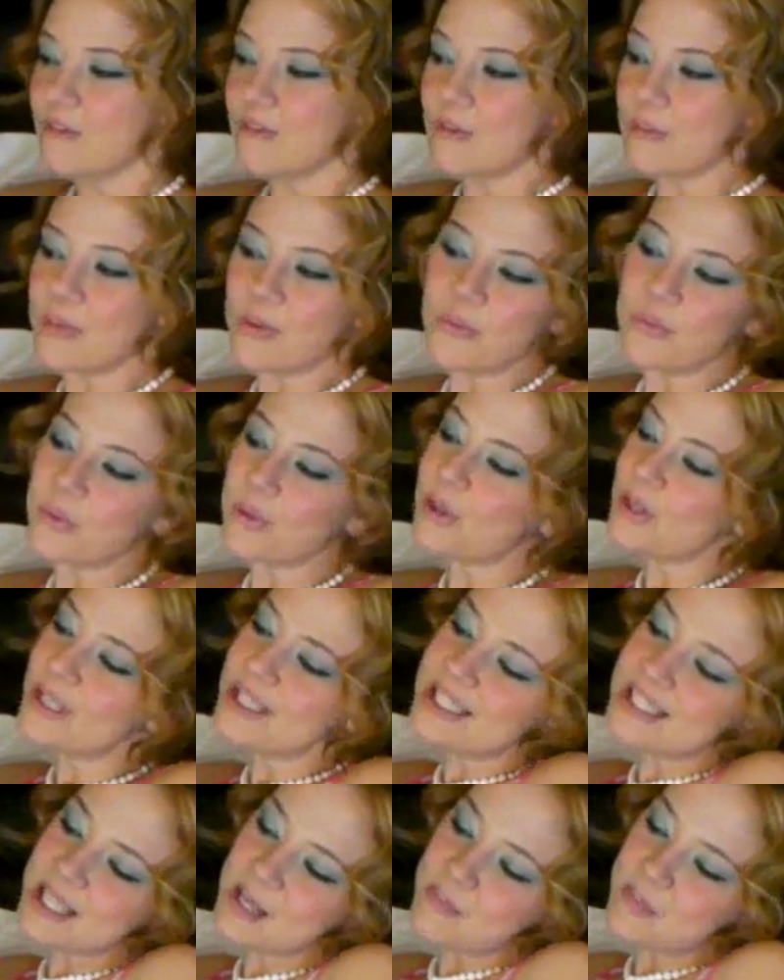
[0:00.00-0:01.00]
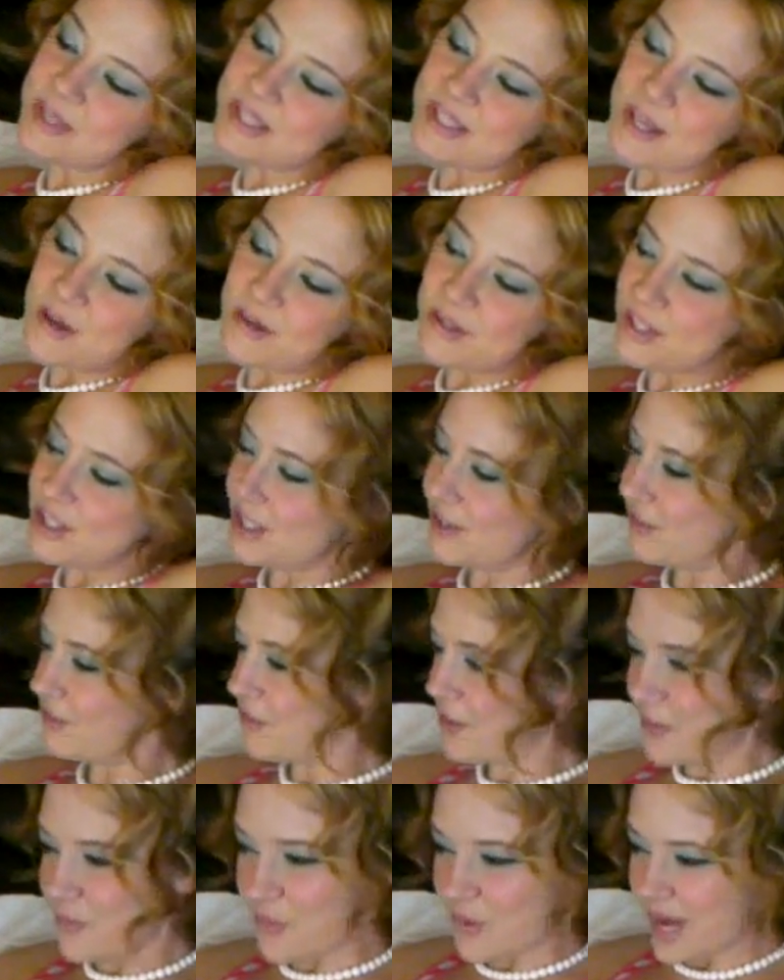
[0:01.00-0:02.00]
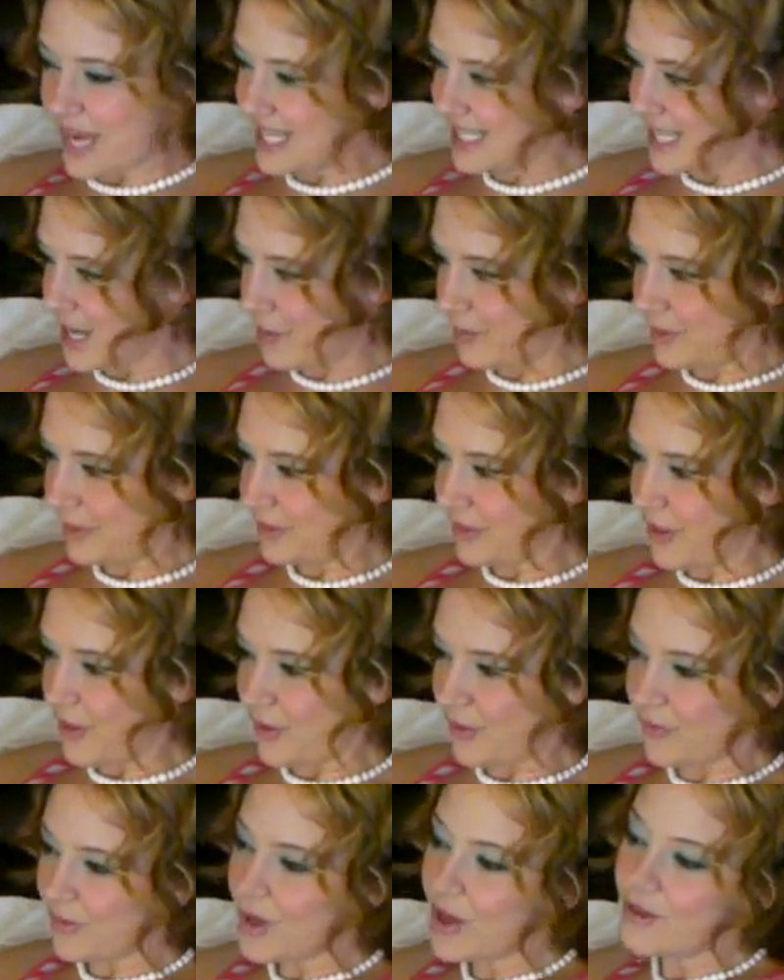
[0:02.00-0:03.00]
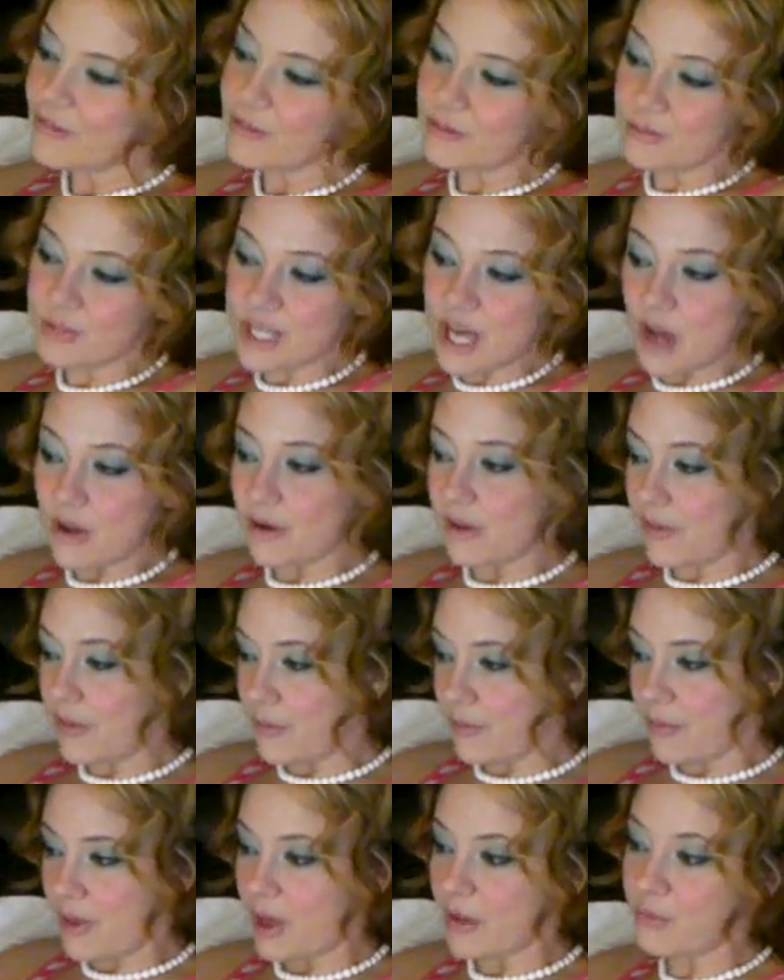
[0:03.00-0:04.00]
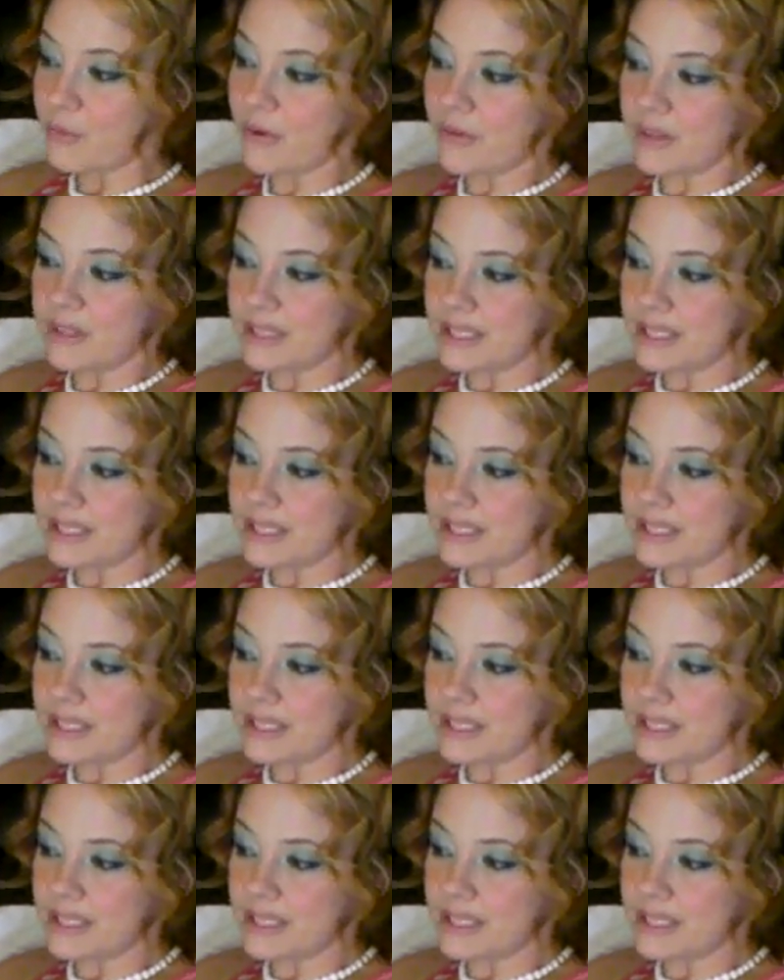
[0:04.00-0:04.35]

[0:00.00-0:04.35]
From the world's deepest ocean, from way down below, from down in the mud where